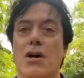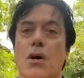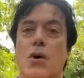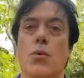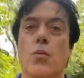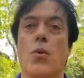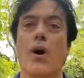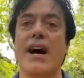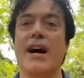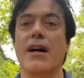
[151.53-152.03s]

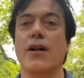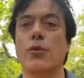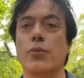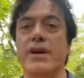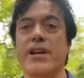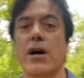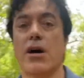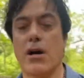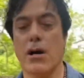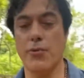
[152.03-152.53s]
While we
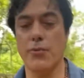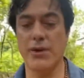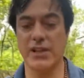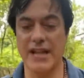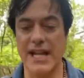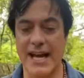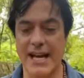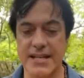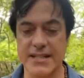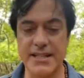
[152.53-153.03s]
are
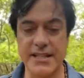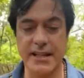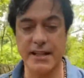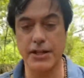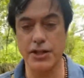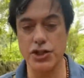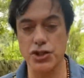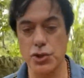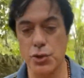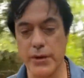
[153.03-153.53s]
relaxing and
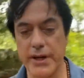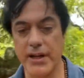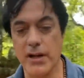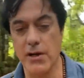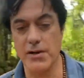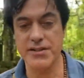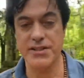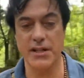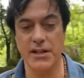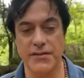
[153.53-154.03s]
enjoying
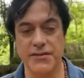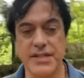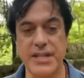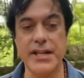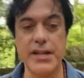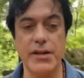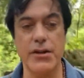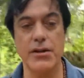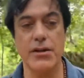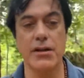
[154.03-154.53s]
ourselves
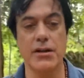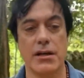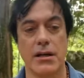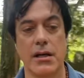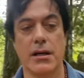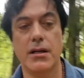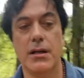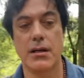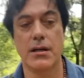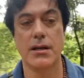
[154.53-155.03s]
here
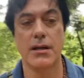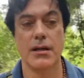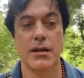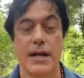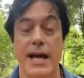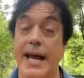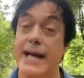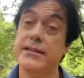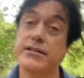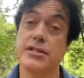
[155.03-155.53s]

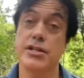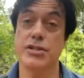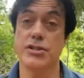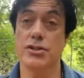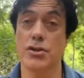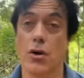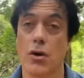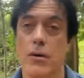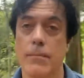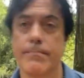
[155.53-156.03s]
at
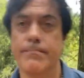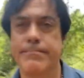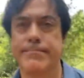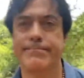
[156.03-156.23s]
Tasam,